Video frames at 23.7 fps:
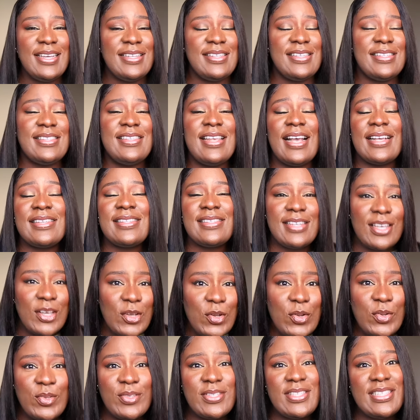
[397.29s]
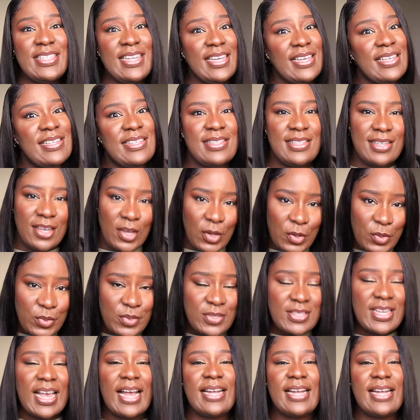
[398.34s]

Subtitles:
It is their Singles Day sales